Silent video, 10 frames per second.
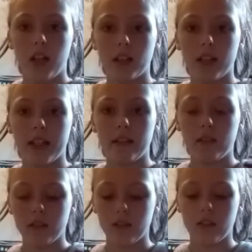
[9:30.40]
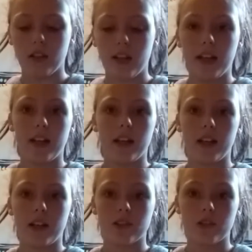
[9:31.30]
lead
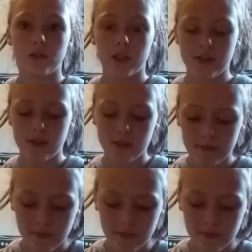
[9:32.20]
and extra erasers.